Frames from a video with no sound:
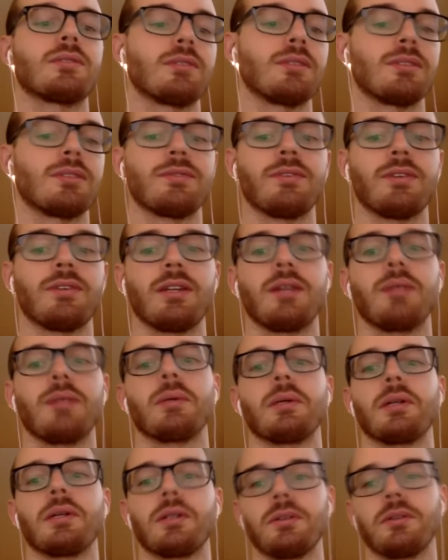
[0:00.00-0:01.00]
It's funny. I
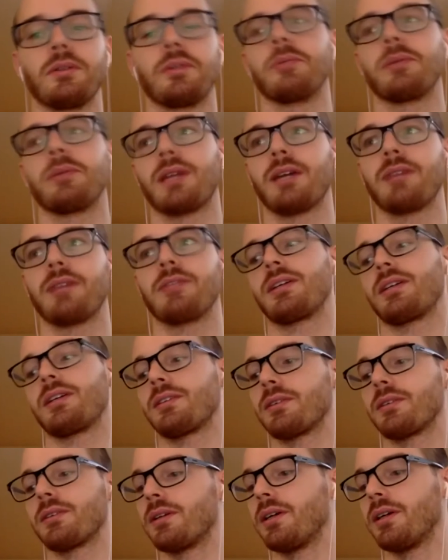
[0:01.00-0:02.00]
work at Google, but I haven't
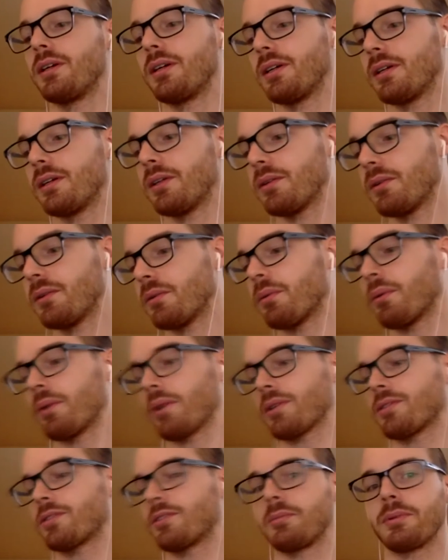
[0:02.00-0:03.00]
like
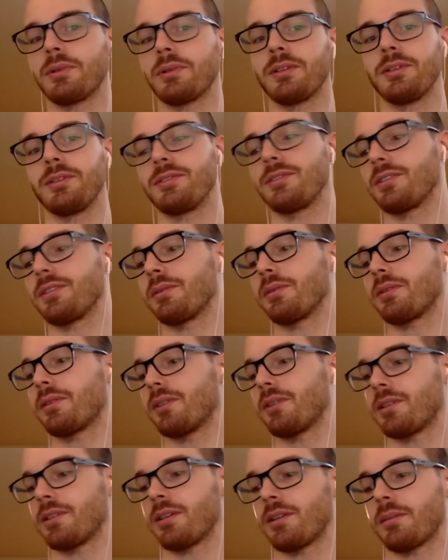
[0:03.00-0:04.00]
worked super closely with
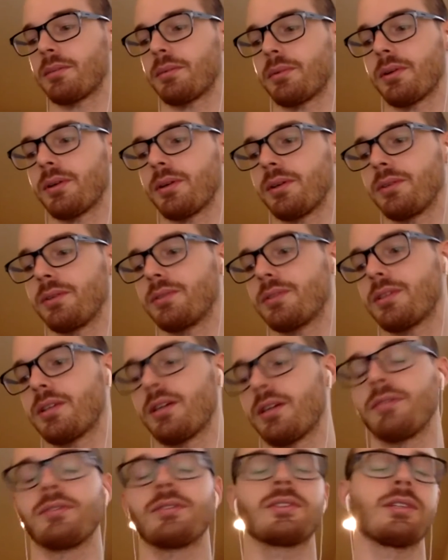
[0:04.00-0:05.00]
a ton of Proto
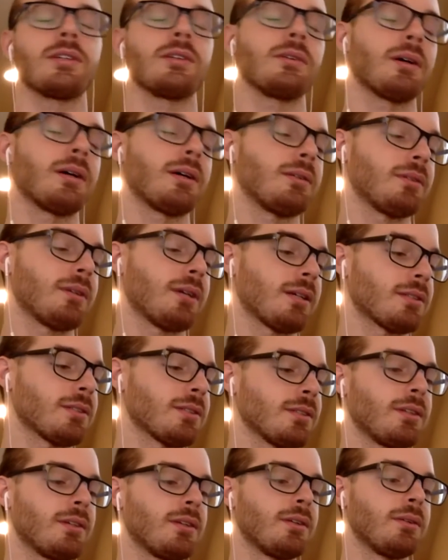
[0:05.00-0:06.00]
stuff, so I don't
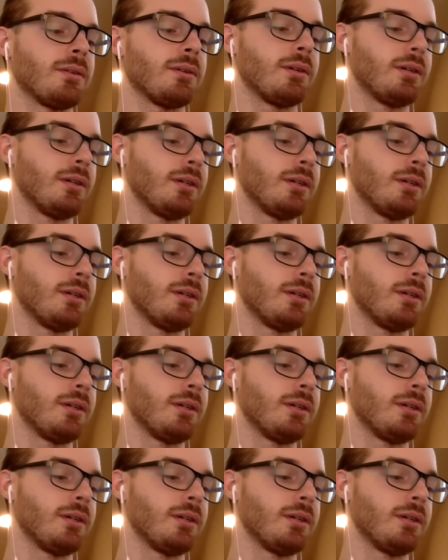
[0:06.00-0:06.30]
actually know.